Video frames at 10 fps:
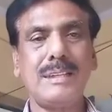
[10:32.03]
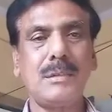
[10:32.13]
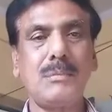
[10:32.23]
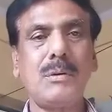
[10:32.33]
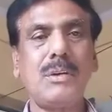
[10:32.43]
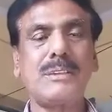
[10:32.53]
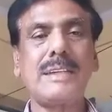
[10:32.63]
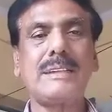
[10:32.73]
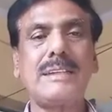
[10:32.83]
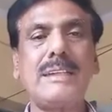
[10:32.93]
The balls
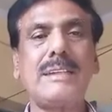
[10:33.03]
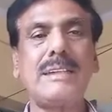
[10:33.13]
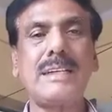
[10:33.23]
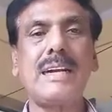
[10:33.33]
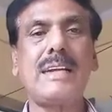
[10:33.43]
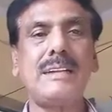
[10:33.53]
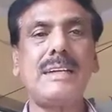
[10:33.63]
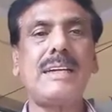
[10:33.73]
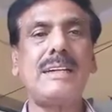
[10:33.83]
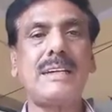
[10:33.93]
are kicked here and
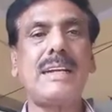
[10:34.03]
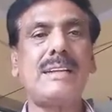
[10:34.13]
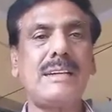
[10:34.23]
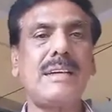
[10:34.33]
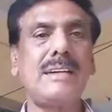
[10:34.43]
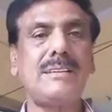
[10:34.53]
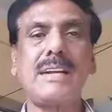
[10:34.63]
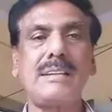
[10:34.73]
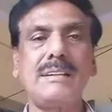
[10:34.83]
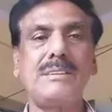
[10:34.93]
there, there and there. It's
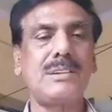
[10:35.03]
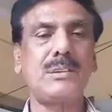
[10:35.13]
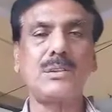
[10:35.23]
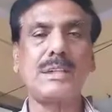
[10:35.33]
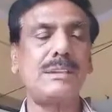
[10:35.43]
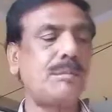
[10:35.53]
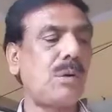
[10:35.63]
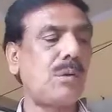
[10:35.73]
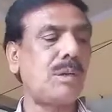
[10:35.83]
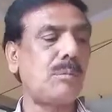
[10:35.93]
like this. So that is a
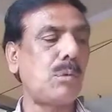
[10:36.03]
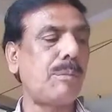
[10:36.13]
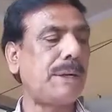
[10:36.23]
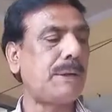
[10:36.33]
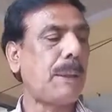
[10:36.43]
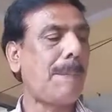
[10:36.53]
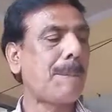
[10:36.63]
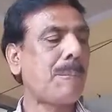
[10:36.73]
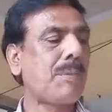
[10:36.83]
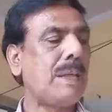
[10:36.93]
Brownian movement.
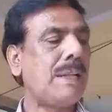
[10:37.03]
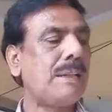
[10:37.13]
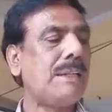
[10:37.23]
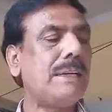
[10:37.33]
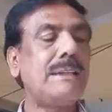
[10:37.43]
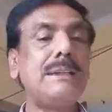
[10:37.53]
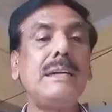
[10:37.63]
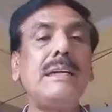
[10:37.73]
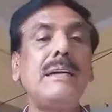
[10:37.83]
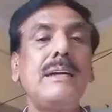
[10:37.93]
Then
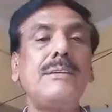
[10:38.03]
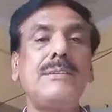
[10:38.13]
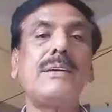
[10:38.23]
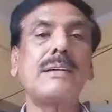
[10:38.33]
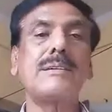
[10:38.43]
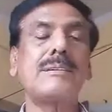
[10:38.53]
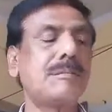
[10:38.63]
Tyndall effect.